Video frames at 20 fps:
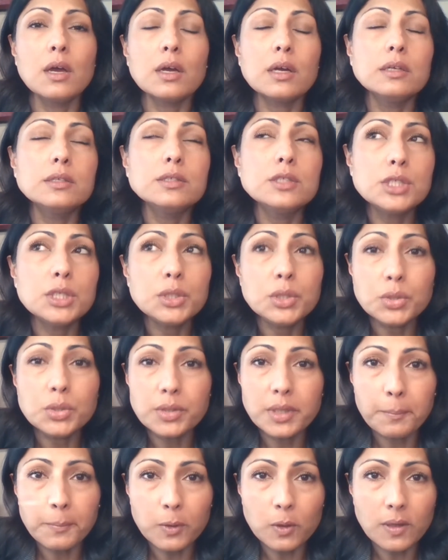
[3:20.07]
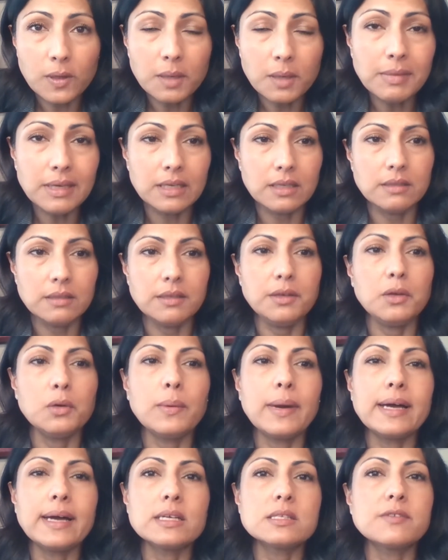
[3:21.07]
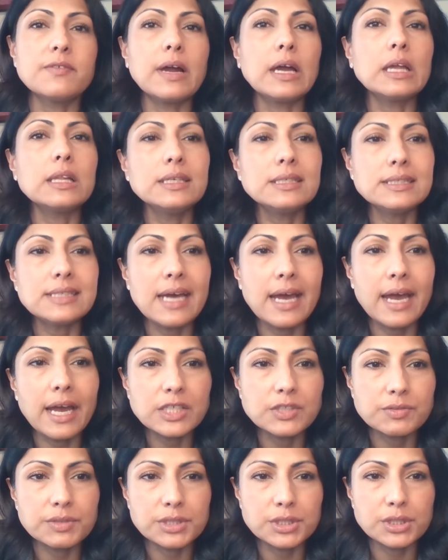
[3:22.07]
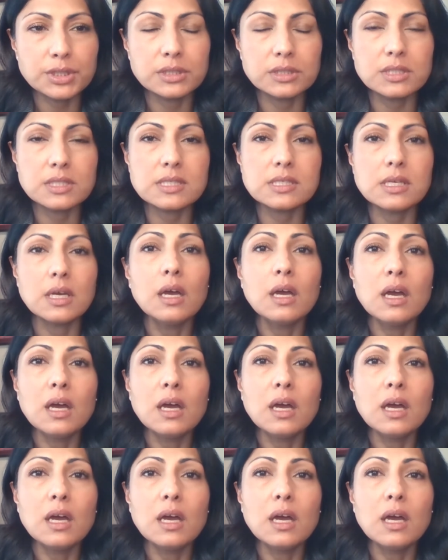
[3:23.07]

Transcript: continued employment in the U.S., filing tax returns,